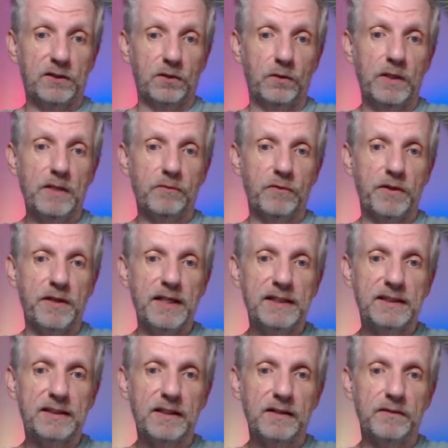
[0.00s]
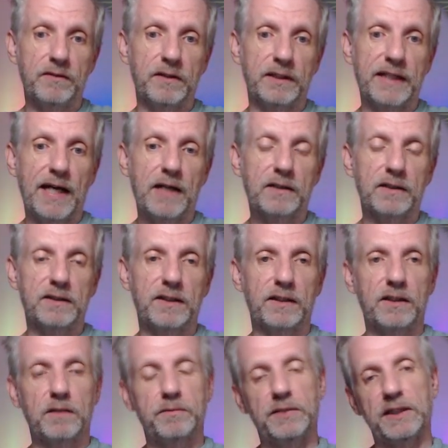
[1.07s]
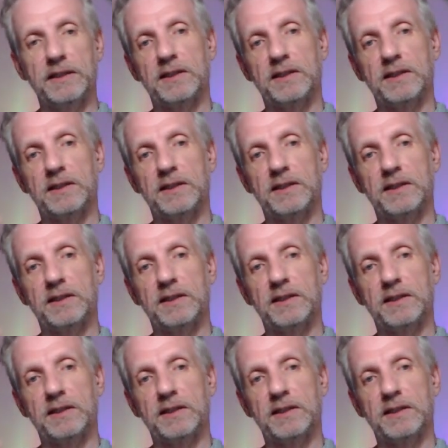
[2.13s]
So with this, the characters are going to be